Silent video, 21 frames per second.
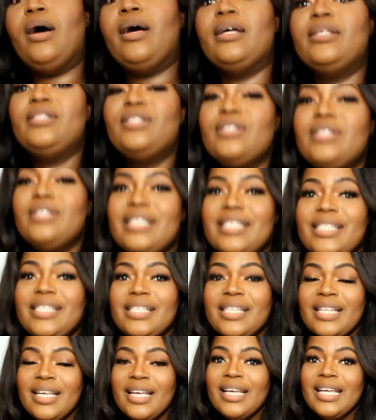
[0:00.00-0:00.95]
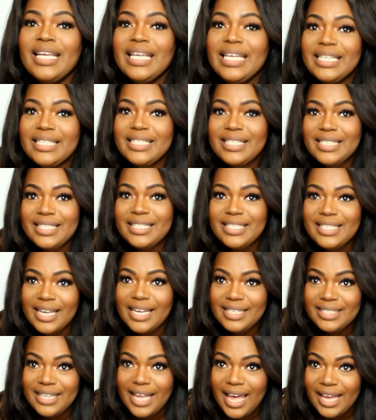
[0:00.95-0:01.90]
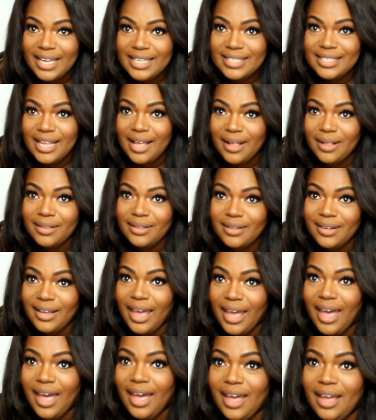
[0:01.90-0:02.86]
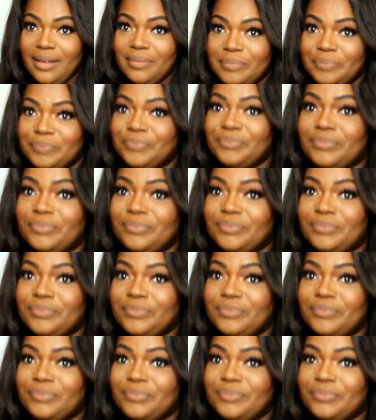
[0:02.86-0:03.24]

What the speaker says: So this is in a size XL, okay?